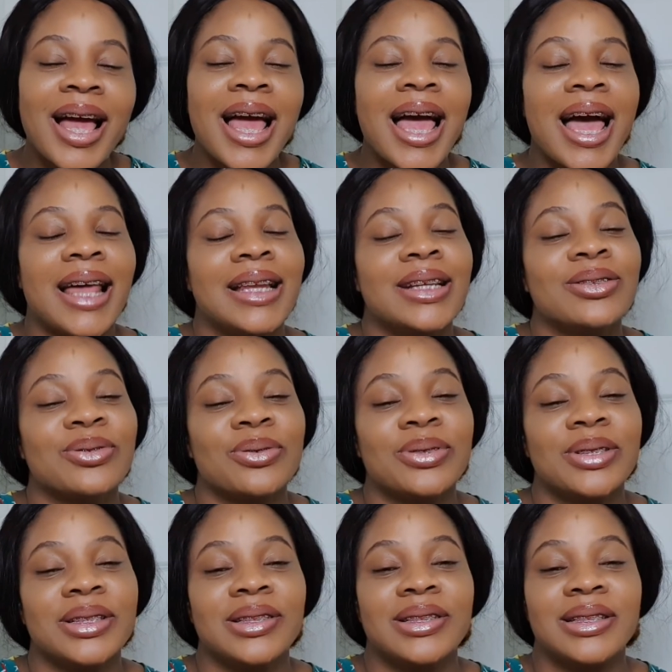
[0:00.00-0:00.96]
and let's go to
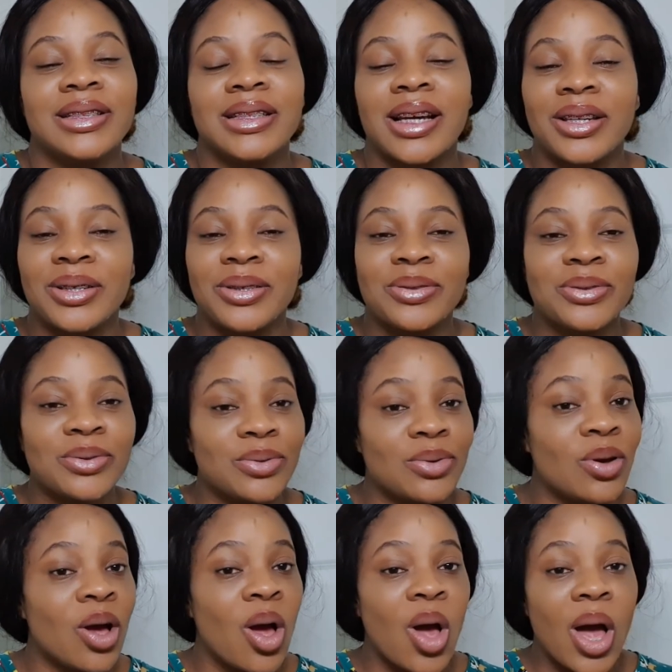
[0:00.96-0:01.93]
this channel to
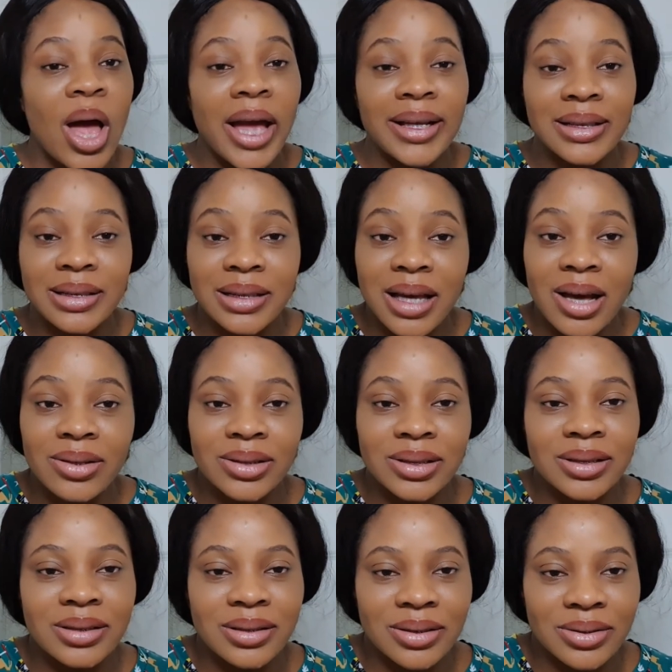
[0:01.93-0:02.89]
1,000
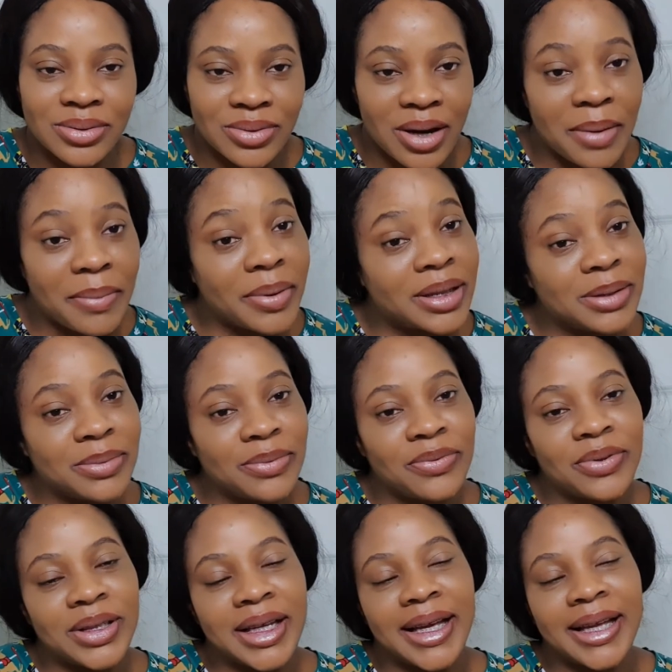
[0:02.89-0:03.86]
subscribers before
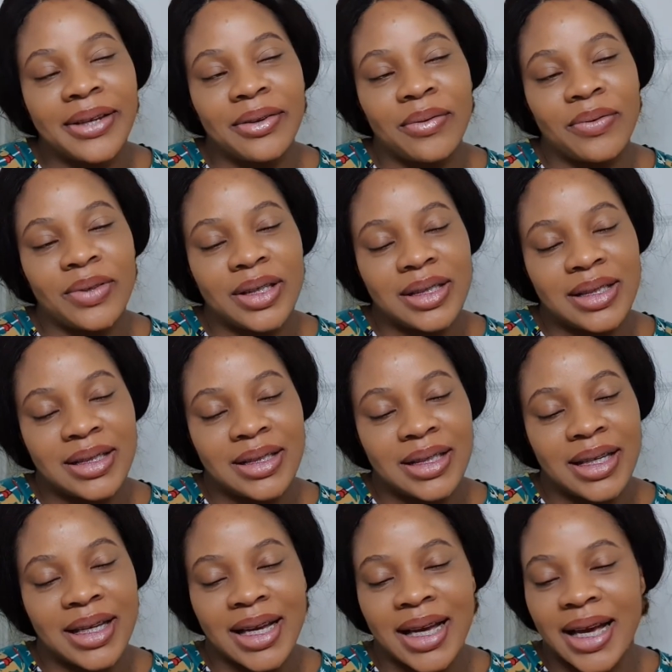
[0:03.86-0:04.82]
the end of this year,
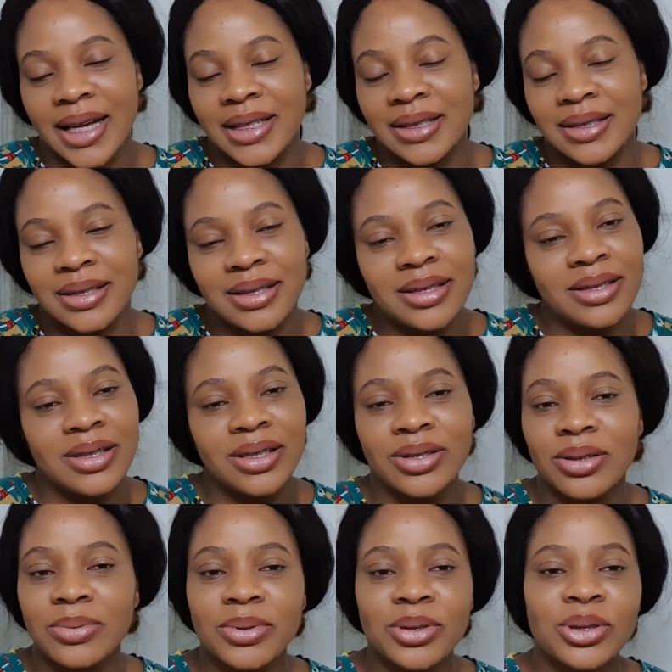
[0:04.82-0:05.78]
guys. The
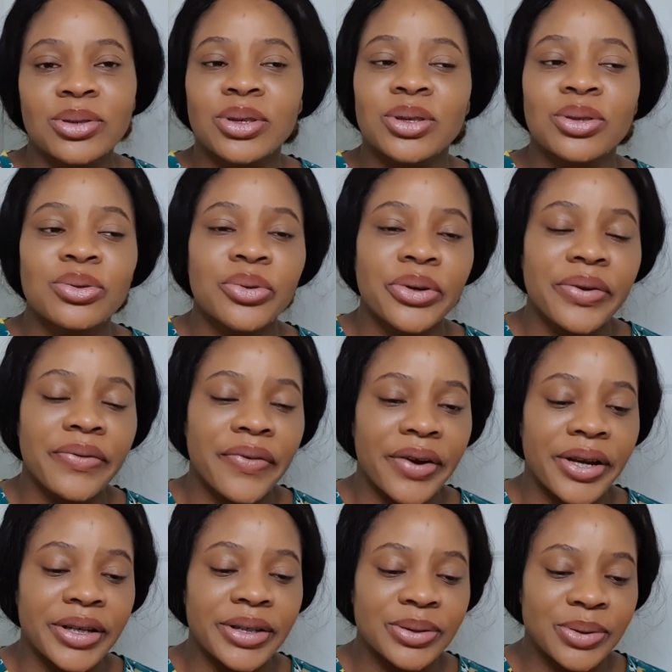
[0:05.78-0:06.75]
subscription is going
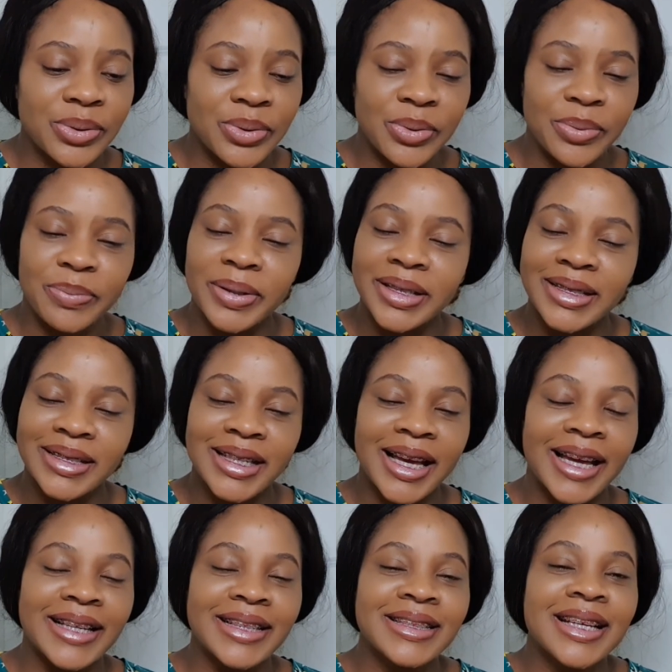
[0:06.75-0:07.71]
very slow. Please,
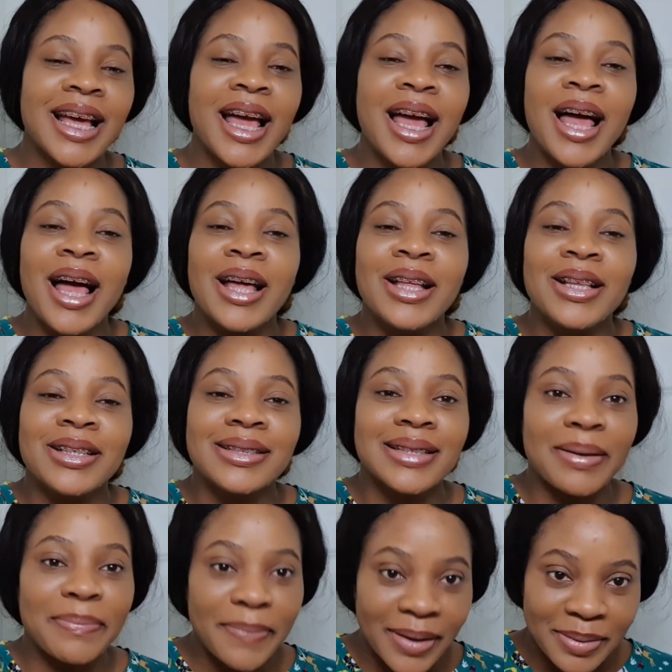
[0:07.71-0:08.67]
guys,
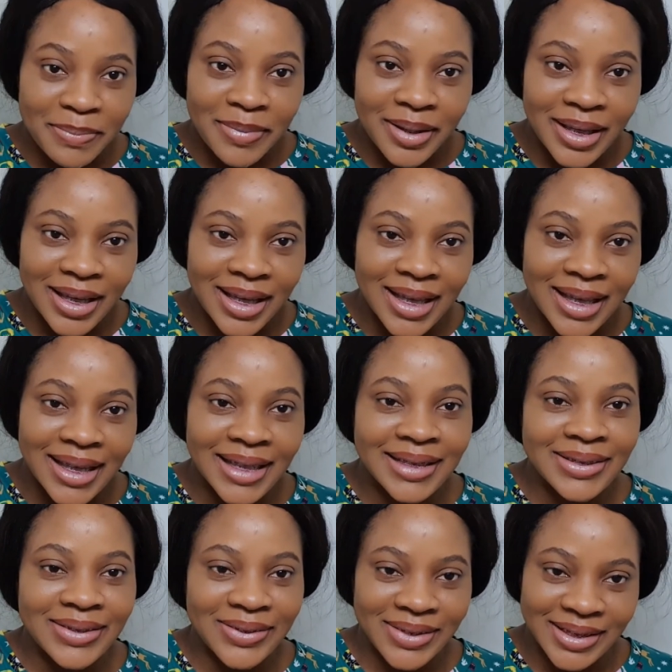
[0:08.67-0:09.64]
support me. Let's
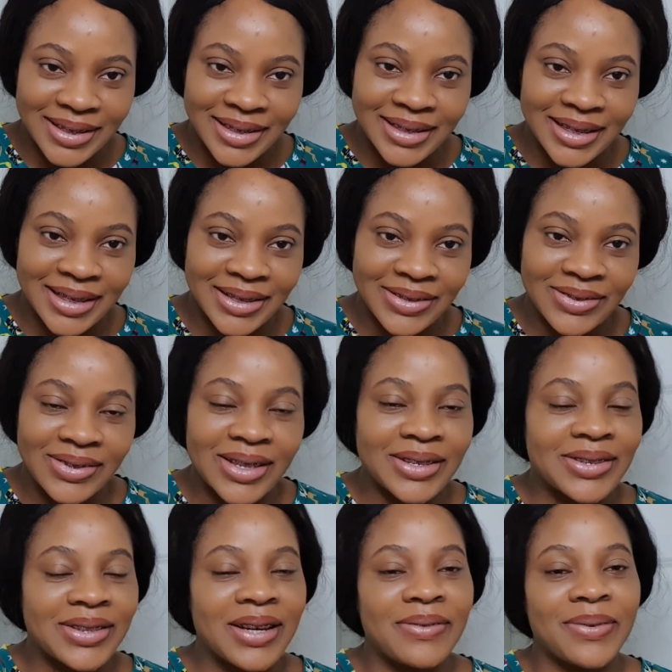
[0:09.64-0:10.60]
go to this channel and
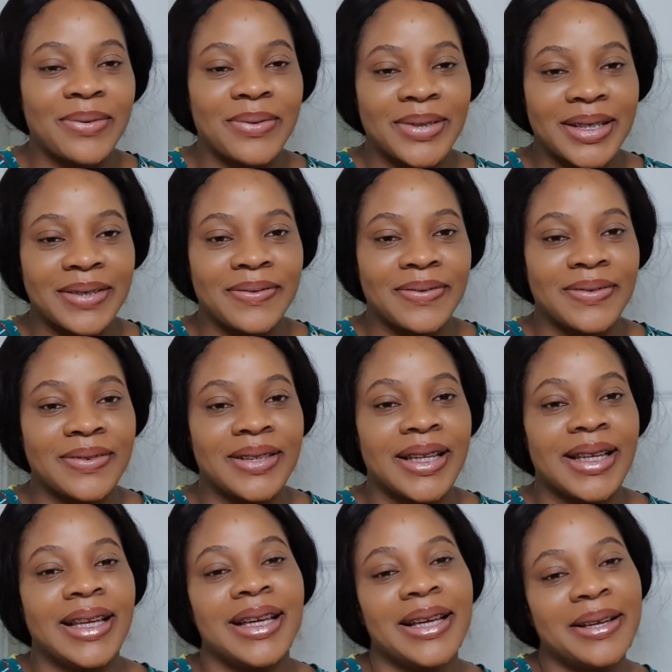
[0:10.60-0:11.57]
have a wonderful
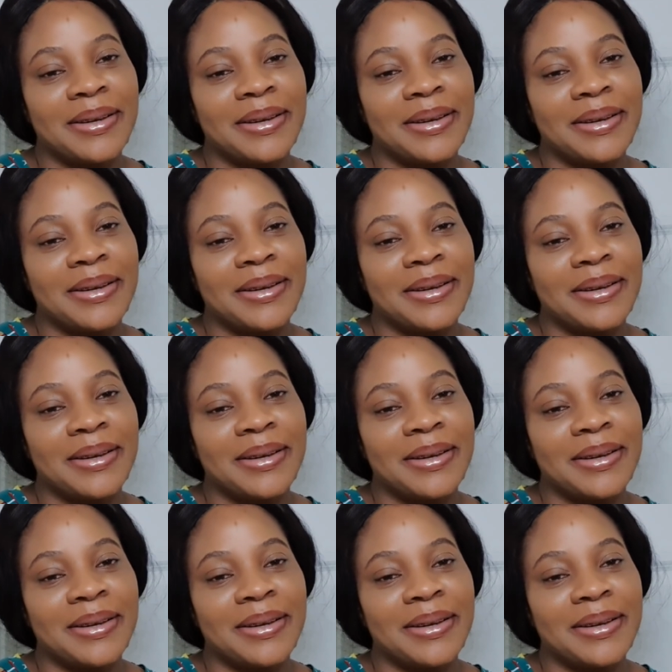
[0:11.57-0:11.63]
day.